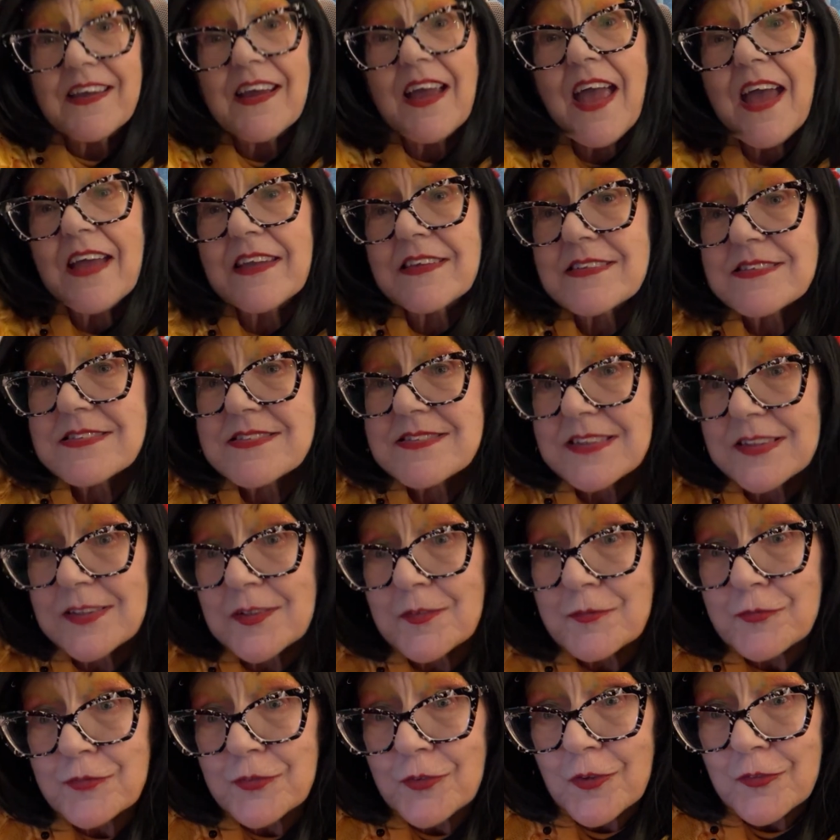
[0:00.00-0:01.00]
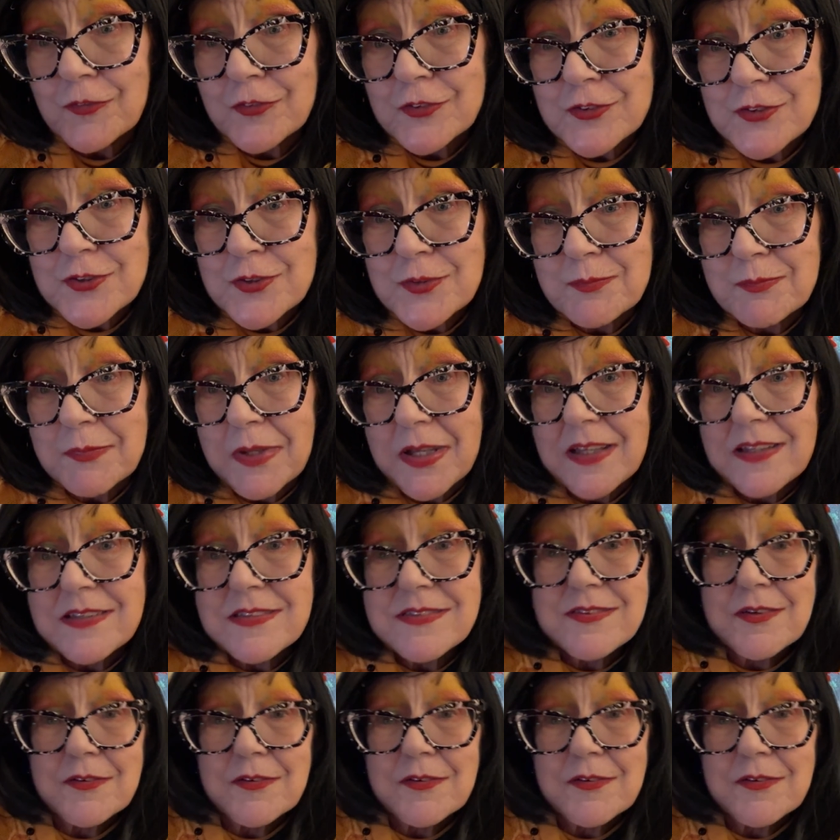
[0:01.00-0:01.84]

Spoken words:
I hadn't seen them for over 2 months.